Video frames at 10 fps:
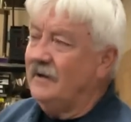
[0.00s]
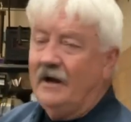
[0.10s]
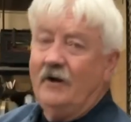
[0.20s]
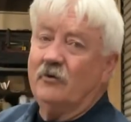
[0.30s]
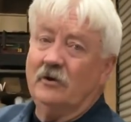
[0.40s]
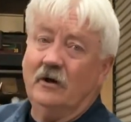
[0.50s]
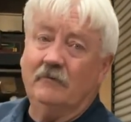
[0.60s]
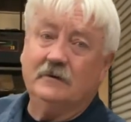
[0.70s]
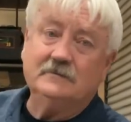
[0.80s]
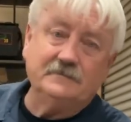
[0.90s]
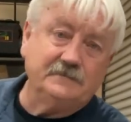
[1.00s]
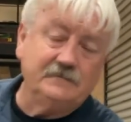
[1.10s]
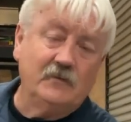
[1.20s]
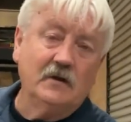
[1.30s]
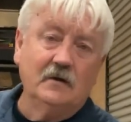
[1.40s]
I would love it.
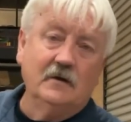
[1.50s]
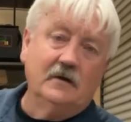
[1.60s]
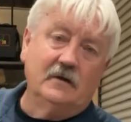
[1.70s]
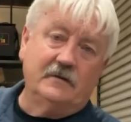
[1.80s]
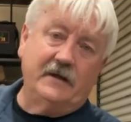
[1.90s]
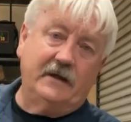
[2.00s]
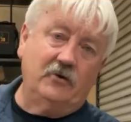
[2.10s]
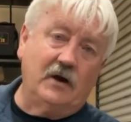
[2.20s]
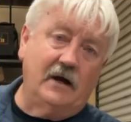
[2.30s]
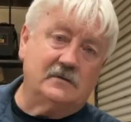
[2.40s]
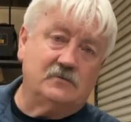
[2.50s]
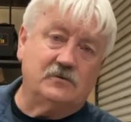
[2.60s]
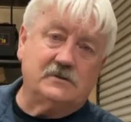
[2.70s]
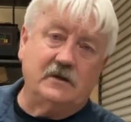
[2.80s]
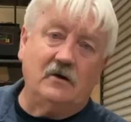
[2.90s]
Thank you guys. We'll
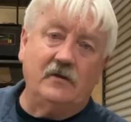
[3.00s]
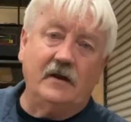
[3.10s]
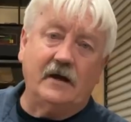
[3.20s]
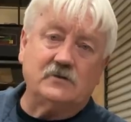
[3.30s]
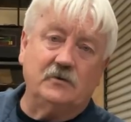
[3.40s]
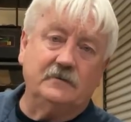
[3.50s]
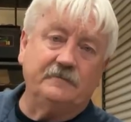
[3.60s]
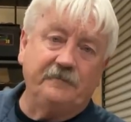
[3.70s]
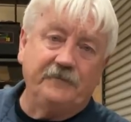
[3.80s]
see you on the next one.